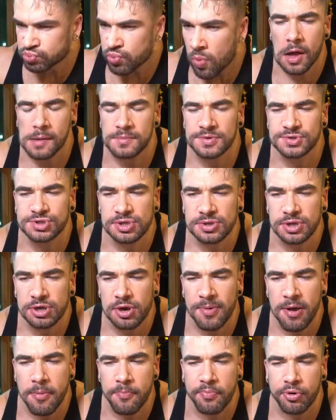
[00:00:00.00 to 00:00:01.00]
Almost a little
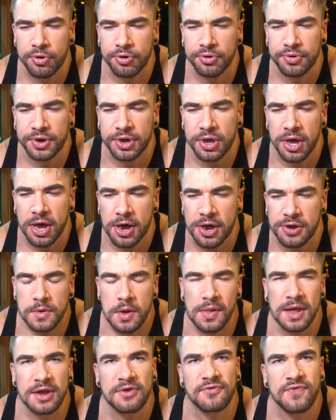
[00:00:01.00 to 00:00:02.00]
bit bordering on
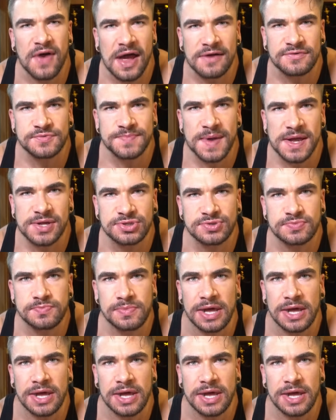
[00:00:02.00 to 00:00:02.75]
like 5 spice.